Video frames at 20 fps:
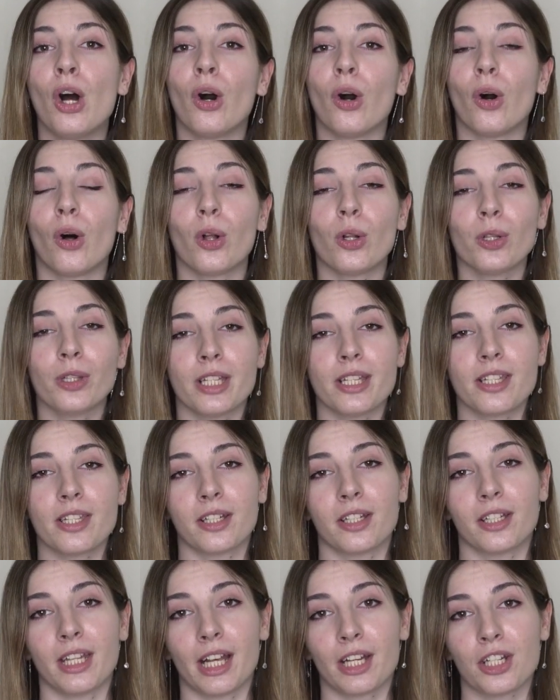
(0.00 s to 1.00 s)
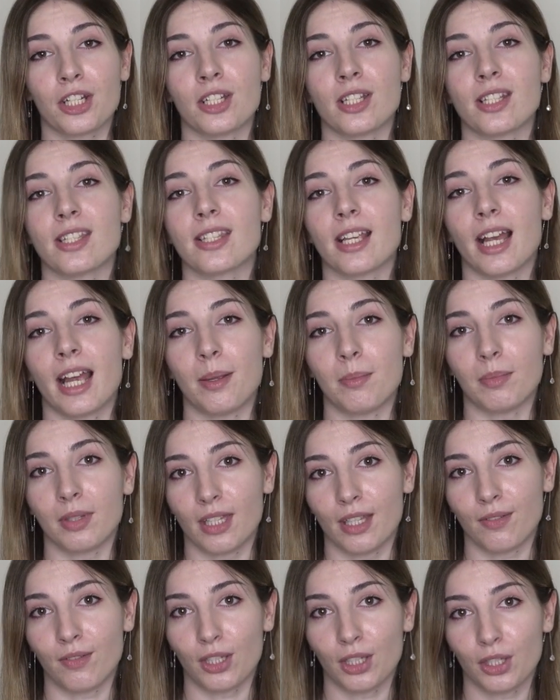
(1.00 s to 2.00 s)
all these connections I'm
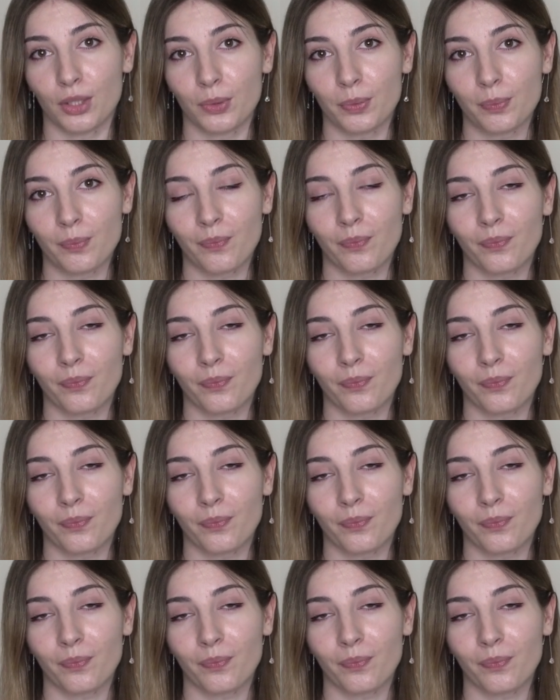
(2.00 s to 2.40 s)
giving you.